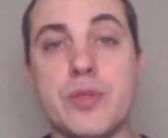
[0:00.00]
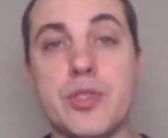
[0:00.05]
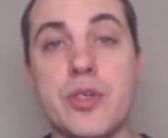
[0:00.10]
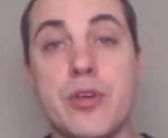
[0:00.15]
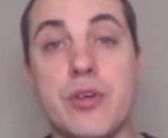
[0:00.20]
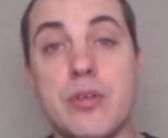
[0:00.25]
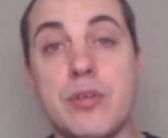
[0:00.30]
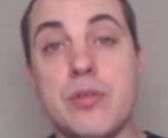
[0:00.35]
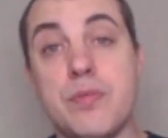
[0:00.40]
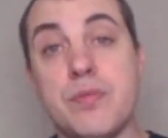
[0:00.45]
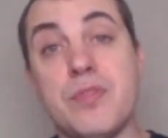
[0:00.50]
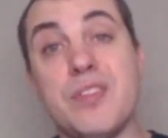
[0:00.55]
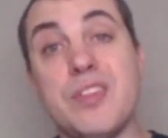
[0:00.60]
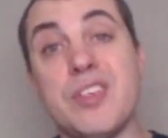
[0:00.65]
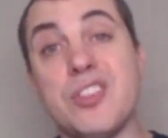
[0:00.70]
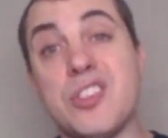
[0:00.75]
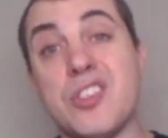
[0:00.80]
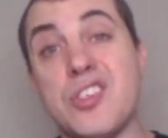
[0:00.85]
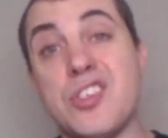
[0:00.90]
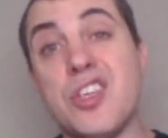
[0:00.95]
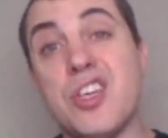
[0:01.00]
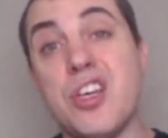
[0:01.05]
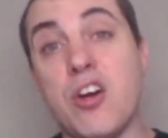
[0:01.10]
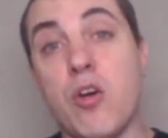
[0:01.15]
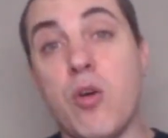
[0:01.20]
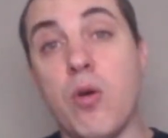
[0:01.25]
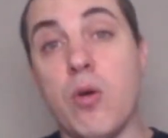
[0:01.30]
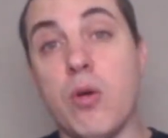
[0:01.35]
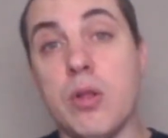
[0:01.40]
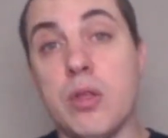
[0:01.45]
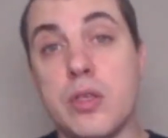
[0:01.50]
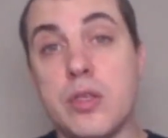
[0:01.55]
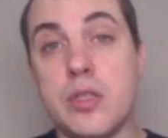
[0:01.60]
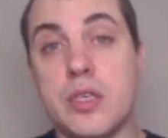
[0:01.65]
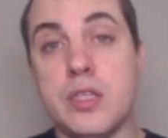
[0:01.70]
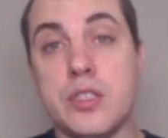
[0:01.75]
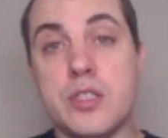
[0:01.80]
So if there's a sinkhole and the